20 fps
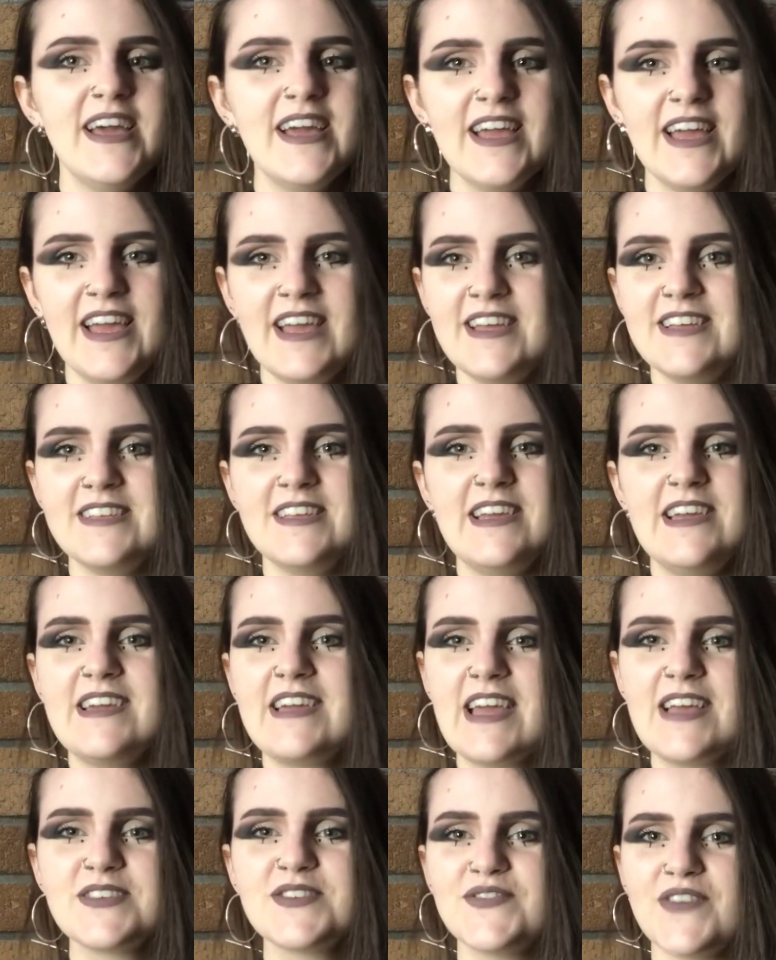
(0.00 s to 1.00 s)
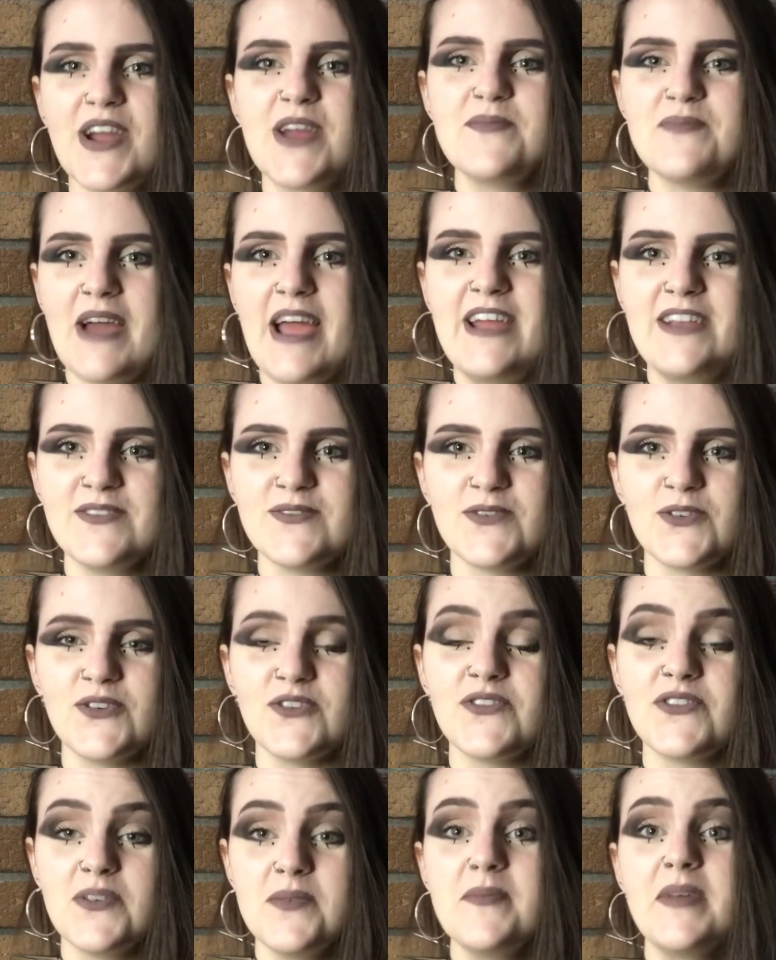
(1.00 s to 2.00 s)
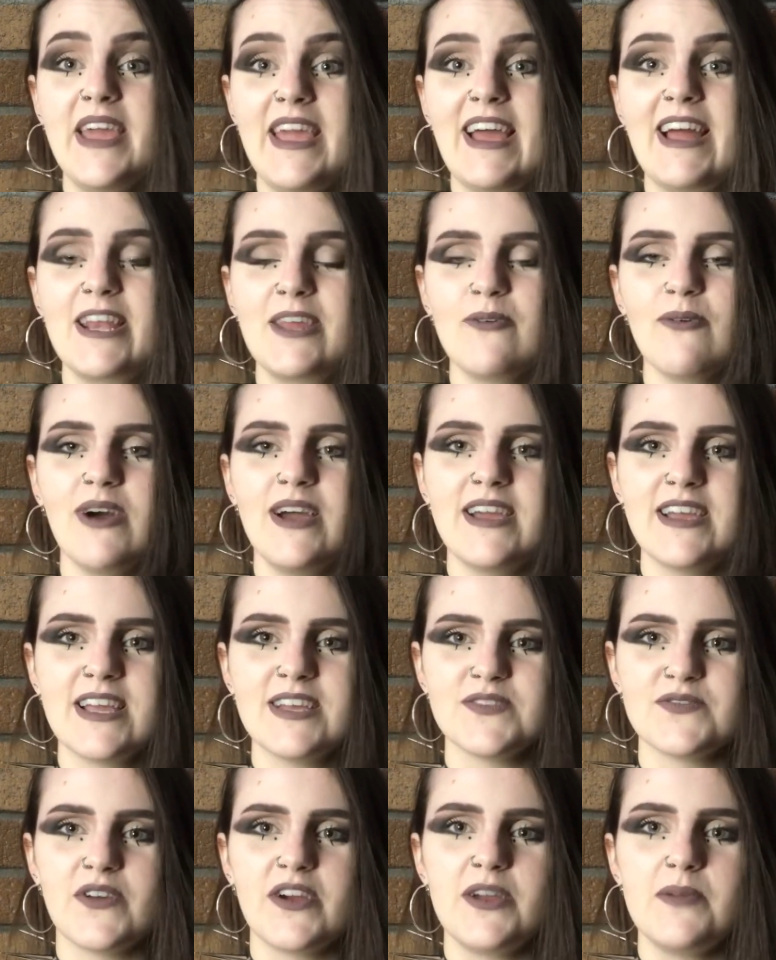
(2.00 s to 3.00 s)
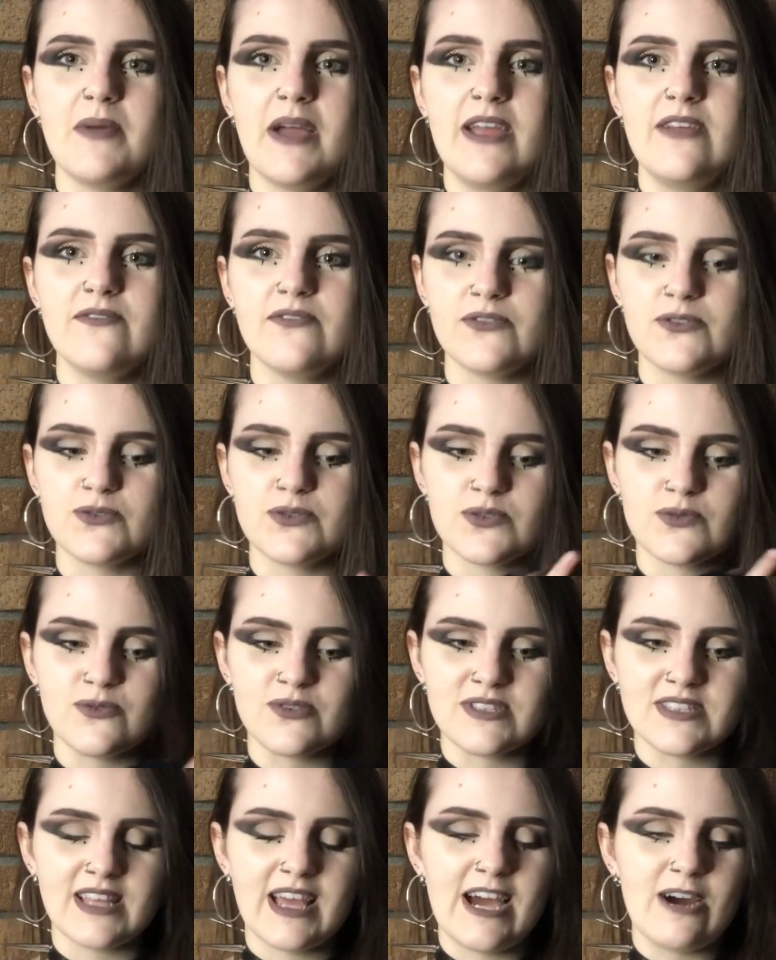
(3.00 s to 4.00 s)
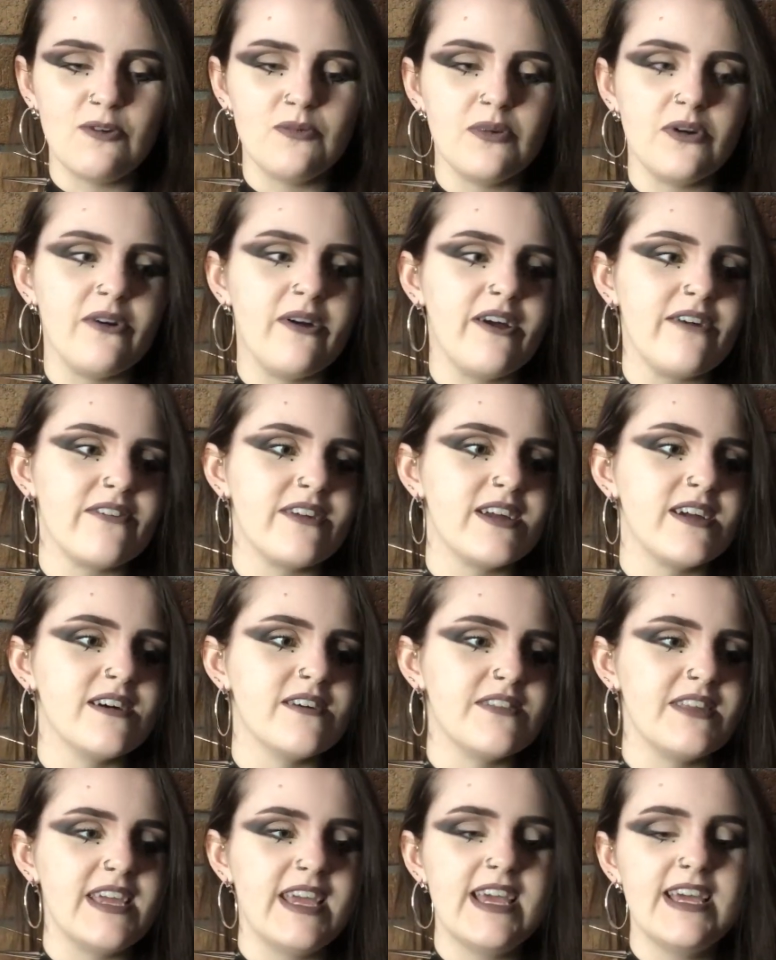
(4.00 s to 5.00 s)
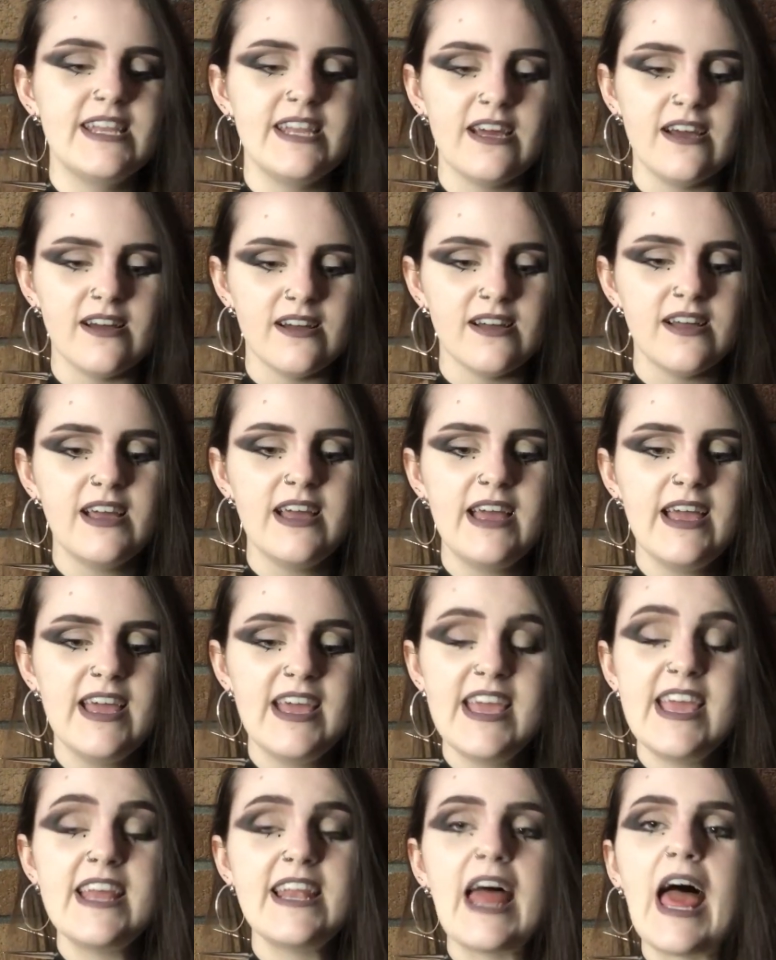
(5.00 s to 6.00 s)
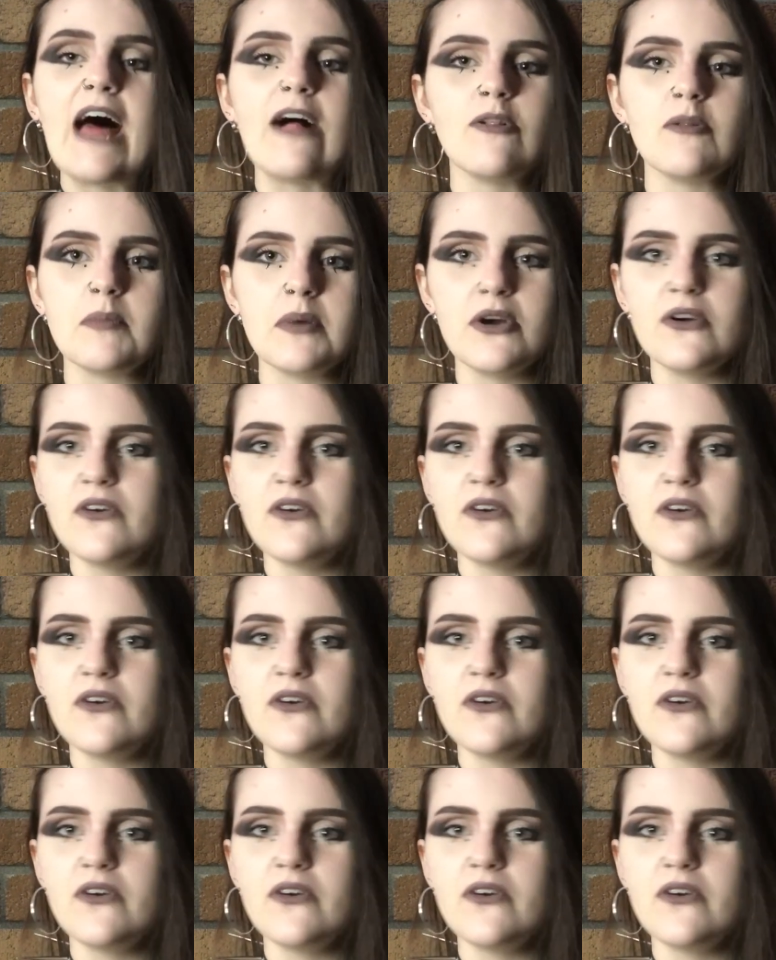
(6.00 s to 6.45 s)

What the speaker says: it gets very painful for me anyway. It gets very painful towards the elbow area, the inner elbow